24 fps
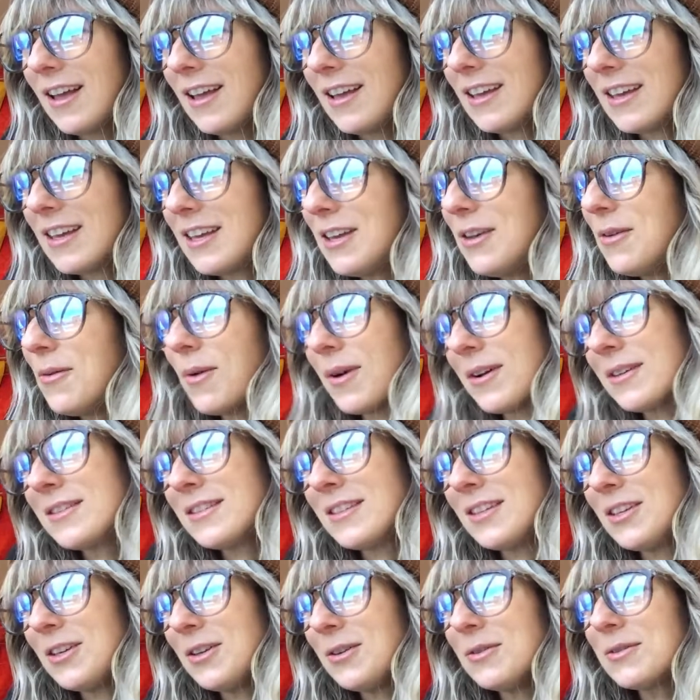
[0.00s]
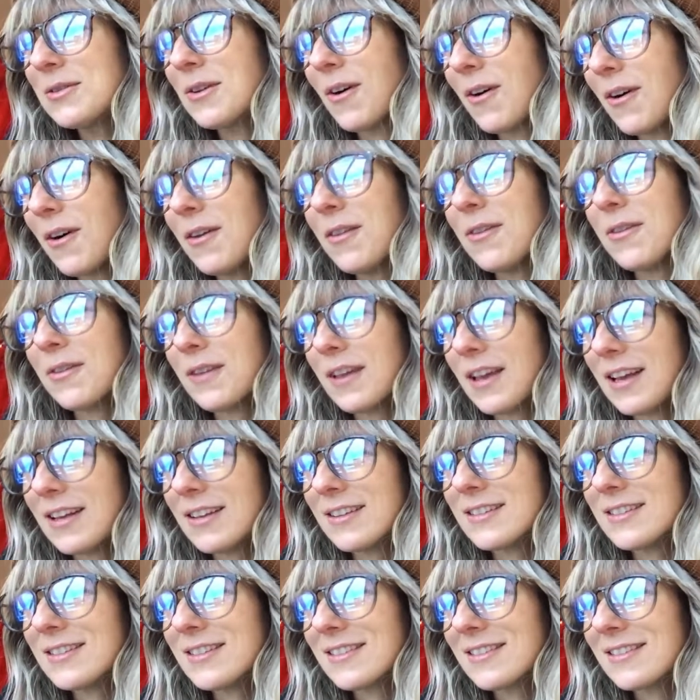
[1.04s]
He wants to use all
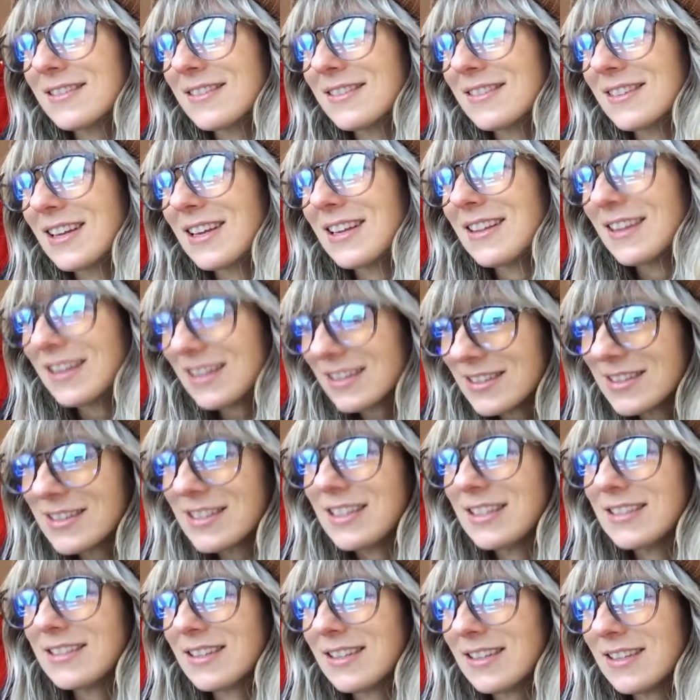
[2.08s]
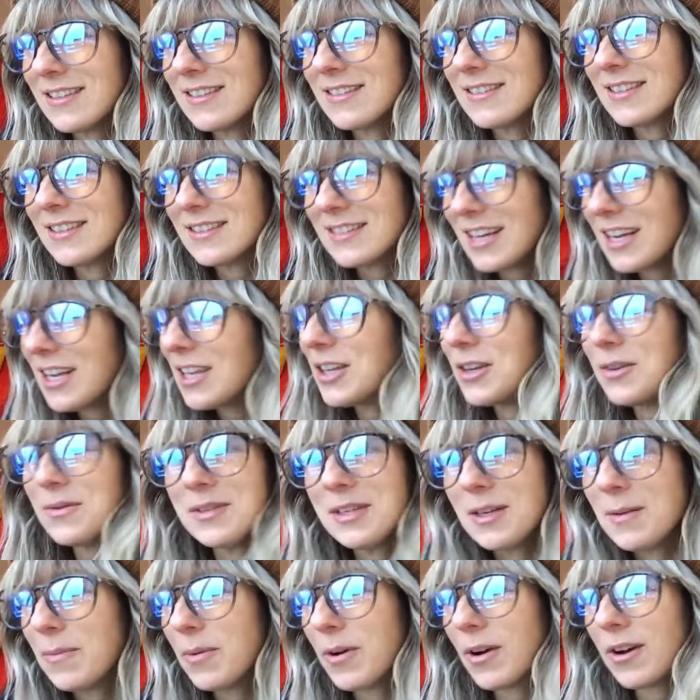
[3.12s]
things in this season to take you
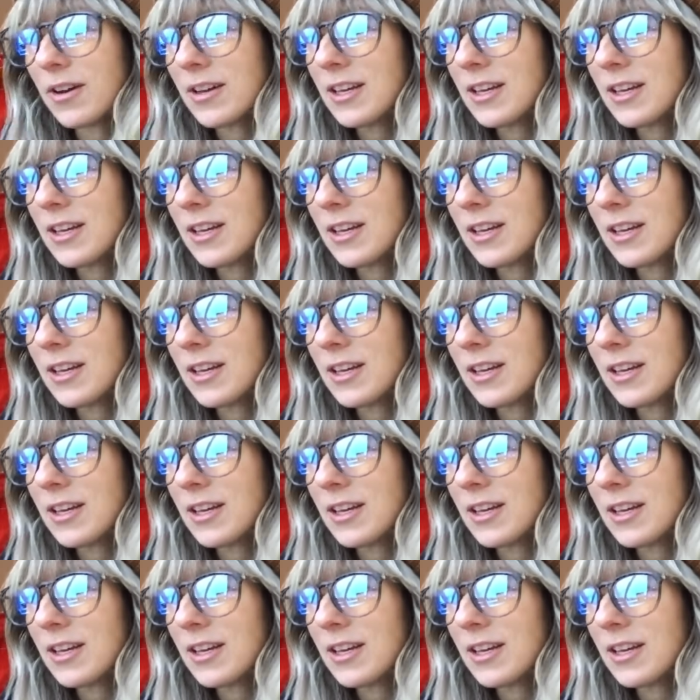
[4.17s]
deeper.